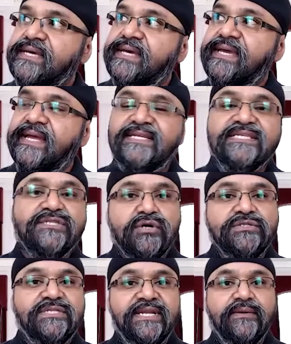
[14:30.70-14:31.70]
It is
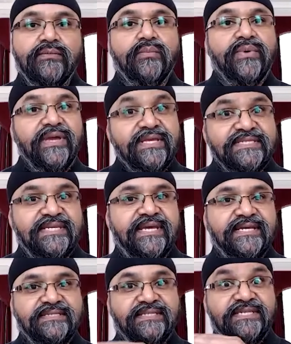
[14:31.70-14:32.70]
constantly what we see
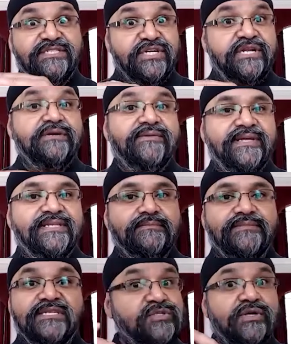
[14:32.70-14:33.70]
as degenerating,
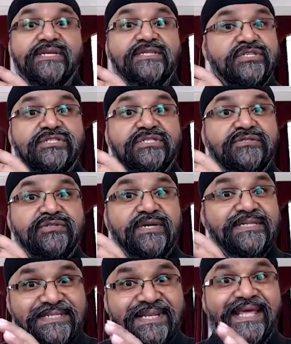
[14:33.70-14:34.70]
but it's not, it's just
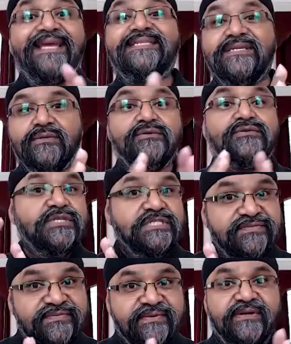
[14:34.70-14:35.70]
translating or
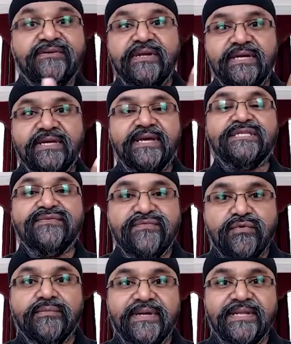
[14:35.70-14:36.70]
transferring its
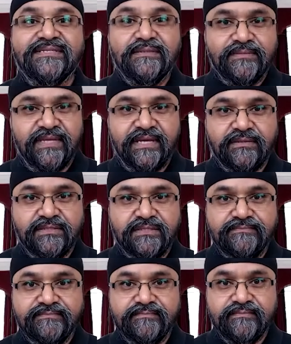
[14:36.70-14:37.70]
form into something else.
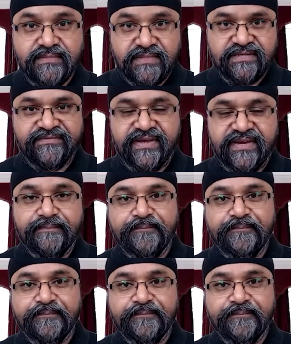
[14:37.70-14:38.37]
Is that fair?